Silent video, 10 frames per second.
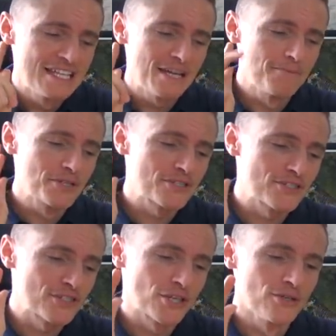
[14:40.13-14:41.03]
Number
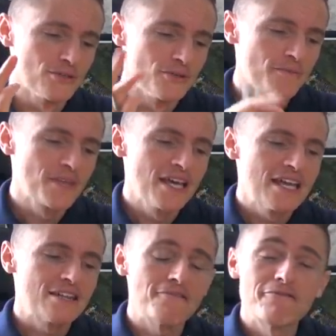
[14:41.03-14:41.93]
two,
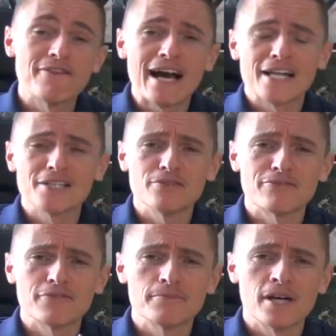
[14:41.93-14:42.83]
the value
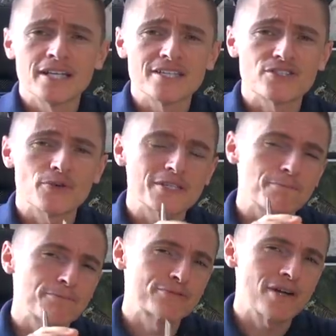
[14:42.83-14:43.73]
for money. So it's
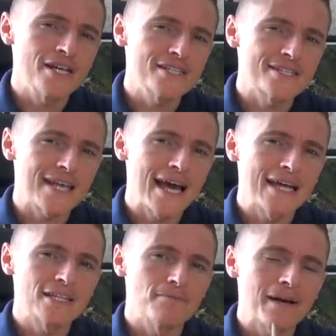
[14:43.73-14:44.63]
priced
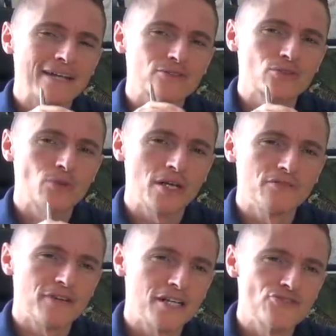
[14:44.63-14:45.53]
at about
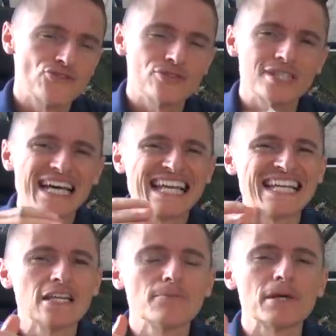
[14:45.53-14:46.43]
$1,200, a
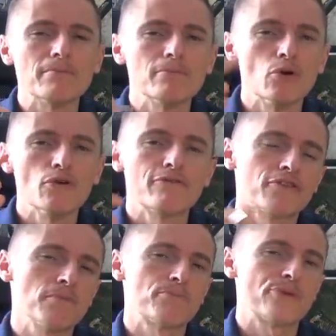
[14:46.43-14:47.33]
little bit more
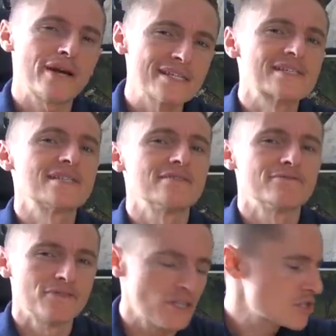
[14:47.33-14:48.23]
for the bracelet
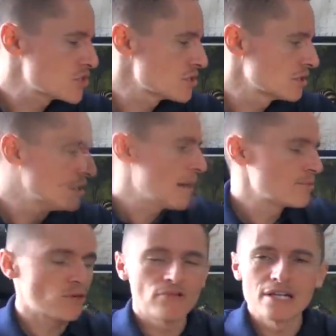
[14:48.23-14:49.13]
version.
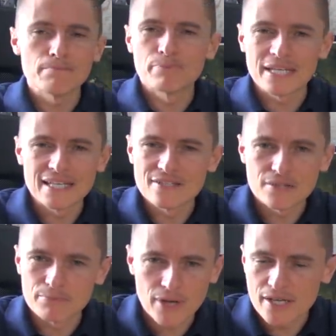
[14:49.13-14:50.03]
I'm not really big
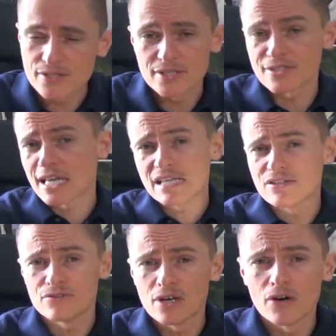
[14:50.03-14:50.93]
into bracelets,
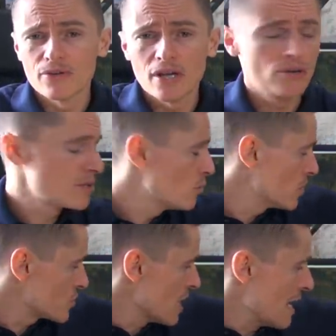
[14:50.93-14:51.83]
as you know. The only
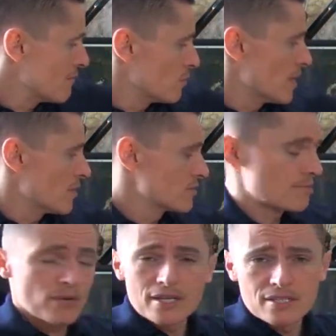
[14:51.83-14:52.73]
watch I ever wear on the
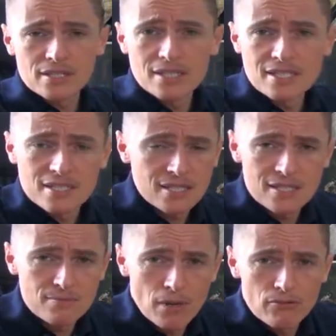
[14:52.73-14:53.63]
bracelet
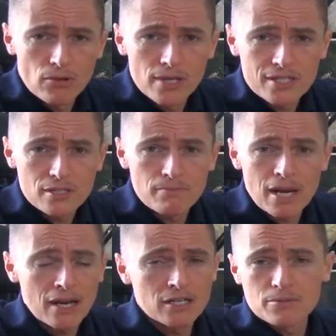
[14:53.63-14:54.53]
is my Rolex
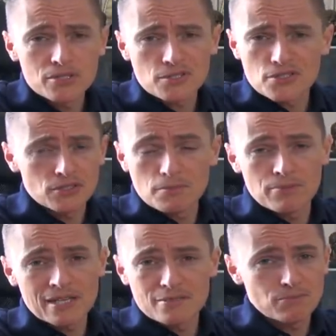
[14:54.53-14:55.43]
Submariner, because it's got the
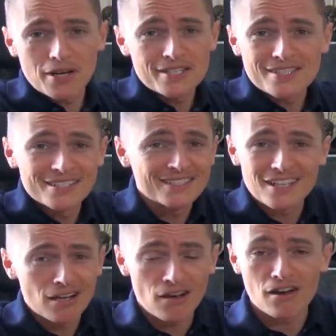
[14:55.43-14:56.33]
best bracelet
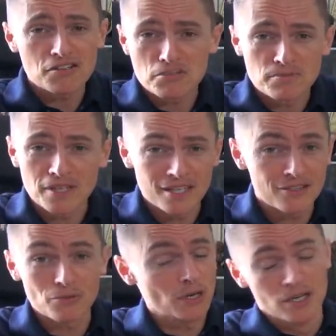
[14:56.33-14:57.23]
and clasp
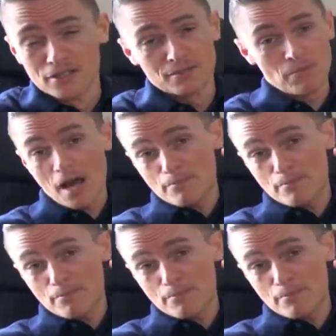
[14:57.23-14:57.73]
in the world, in my